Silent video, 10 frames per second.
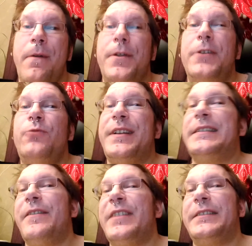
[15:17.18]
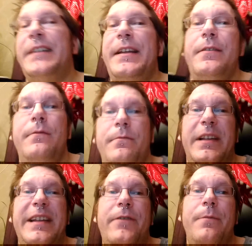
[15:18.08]
their 2017
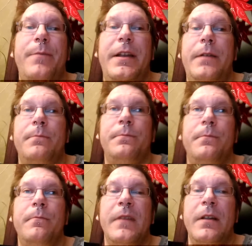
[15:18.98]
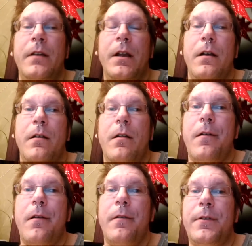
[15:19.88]
Leaf could be
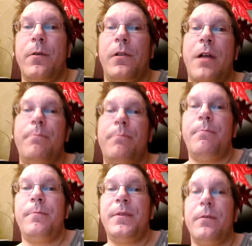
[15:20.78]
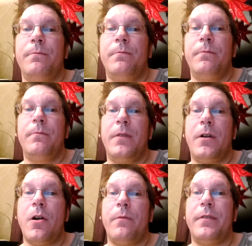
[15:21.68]
a lot,
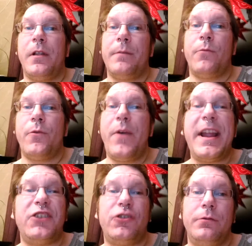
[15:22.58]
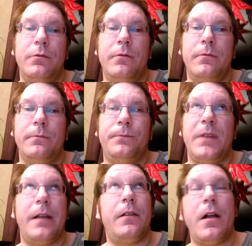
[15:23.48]
car with a lot more range
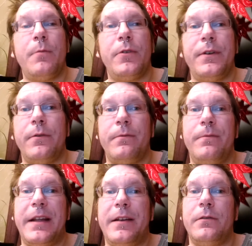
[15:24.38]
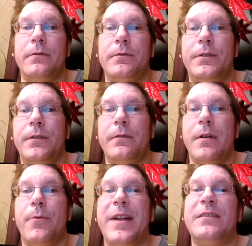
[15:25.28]
and a lot more technical
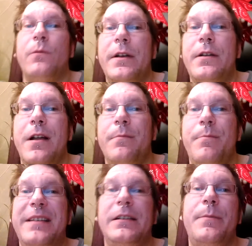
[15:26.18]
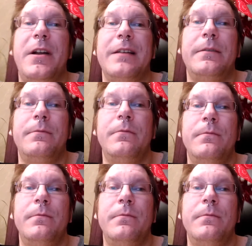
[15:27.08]
upgrades and whatnot. Basically, because